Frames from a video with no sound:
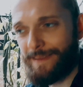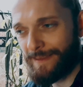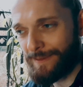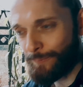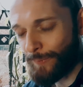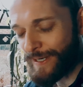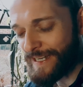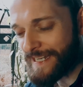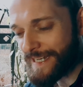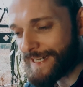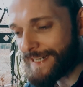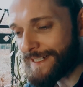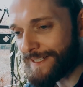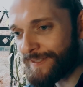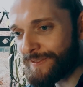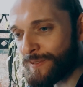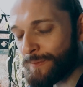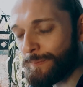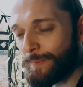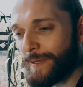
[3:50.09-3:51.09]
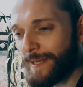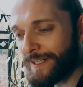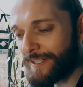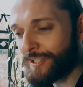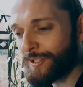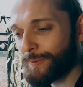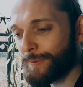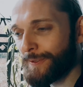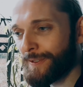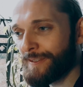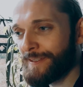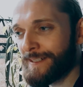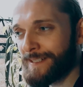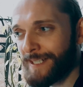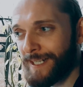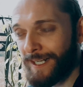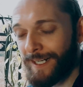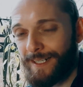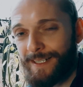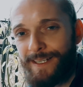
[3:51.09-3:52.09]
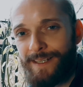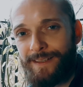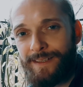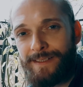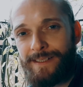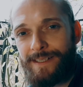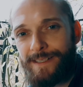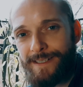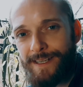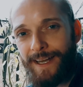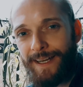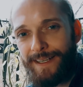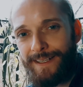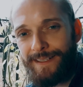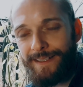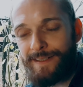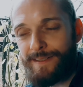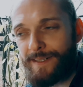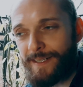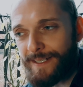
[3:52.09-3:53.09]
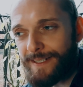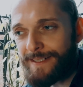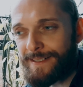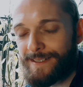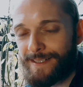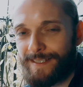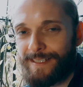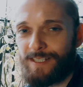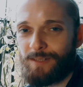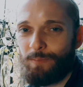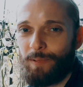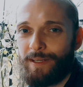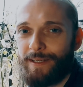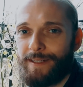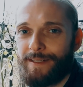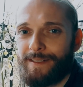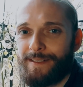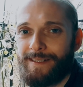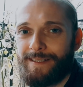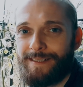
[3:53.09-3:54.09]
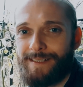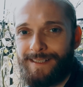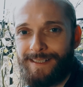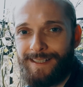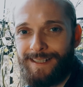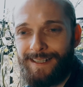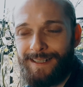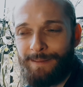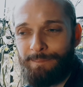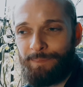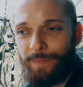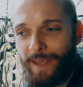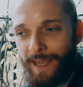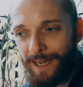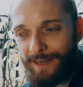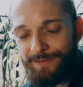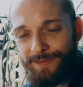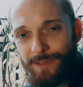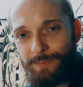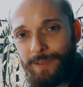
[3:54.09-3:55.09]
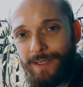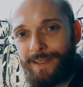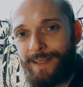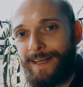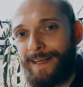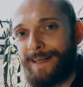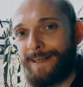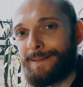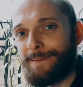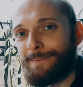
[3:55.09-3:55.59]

We need to make sure that it's clear that society needs these places. They have to be there.